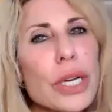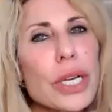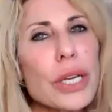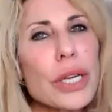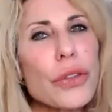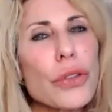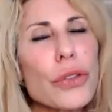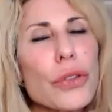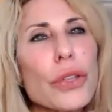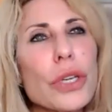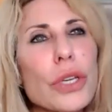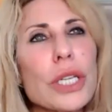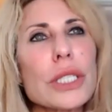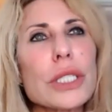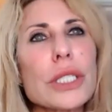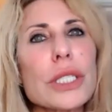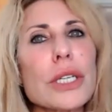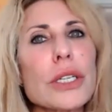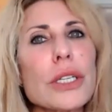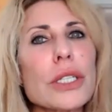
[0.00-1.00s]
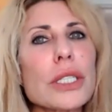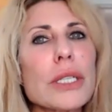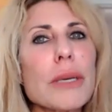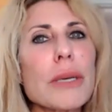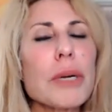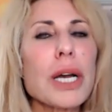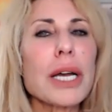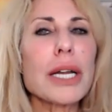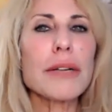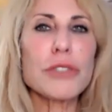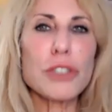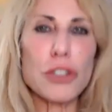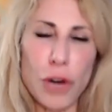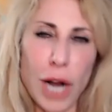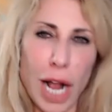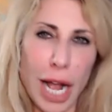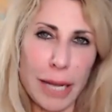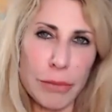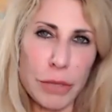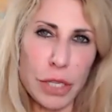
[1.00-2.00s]
with? Is there I, some kind of
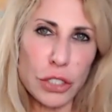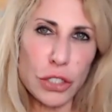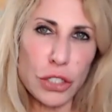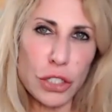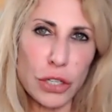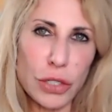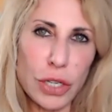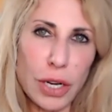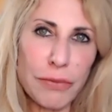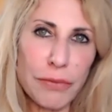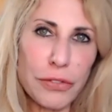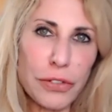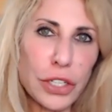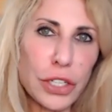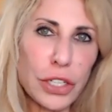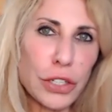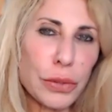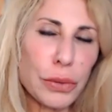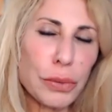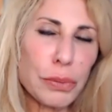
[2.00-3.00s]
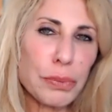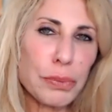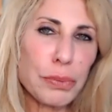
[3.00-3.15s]
tribe that showed up for you?